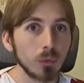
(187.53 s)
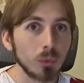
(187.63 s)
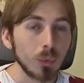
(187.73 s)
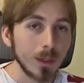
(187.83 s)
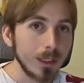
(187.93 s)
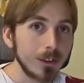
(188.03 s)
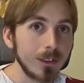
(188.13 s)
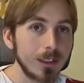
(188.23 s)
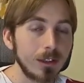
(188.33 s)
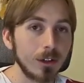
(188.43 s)

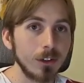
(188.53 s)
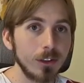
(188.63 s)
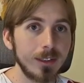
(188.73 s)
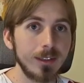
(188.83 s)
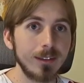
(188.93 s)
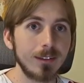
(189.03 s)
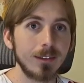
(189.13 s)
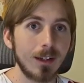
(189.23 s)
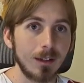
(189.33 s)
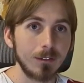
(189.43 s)
really know
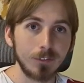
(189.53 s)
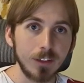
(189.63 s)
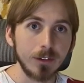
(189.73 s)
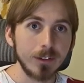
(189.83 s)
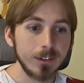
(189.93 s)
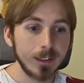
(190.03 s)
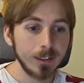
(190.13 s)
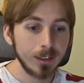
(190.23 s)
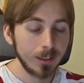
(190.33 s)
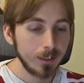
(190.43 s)
his
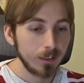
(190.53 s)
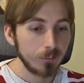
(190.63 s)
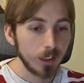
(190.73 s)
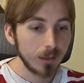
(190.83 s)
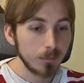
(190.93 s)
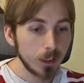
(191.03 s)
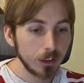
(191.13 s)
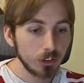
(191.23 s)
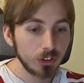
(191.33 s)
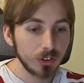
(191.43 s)
fiance very
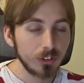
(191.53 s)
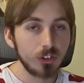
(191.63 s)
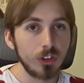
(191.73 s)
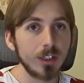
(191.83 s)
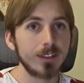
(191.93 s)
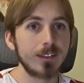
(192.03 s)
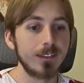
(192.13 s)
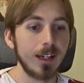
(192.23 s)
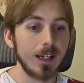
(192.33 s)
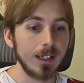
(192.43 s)
much
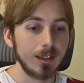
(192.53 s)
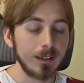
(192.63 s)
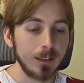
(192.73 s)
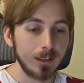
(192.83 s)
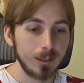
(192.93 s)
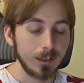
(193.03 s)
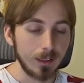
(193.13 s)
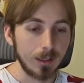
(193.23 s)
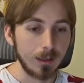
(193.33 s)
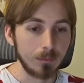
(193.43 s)
just yet.
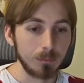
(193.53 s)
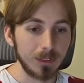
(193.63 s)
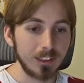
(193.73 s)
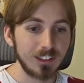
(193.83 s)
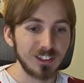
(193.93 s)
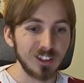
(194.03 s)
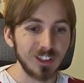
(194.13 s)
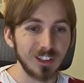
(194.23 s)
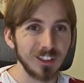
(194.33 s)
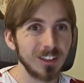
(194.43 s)

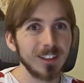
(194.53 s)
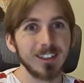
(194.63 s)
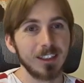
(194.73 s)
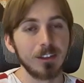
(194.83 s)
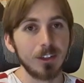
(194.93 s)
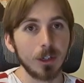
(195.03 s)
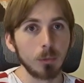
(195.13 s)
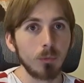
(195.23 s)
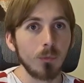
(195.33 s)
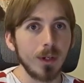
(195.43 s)
So,
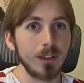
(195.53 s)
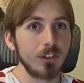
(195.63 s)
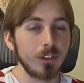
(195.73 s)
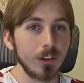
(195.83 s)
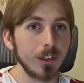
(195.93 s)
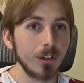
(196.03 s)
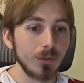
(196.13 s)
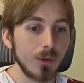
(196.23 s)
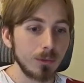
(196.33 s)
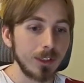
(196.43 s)
we're just going
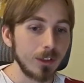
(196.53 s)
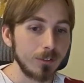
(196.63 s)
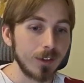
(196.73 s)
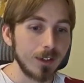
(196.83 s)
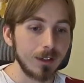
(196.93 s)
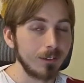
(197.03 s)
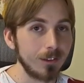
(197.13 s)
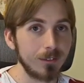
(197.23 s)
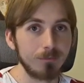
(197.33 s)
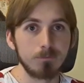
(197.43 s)
off what we know of
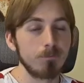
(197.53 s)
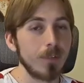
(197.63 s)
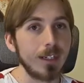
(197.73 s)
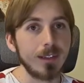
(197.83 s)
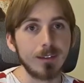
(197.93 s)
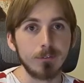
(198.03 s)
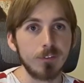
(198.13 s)
Arnold, and he's a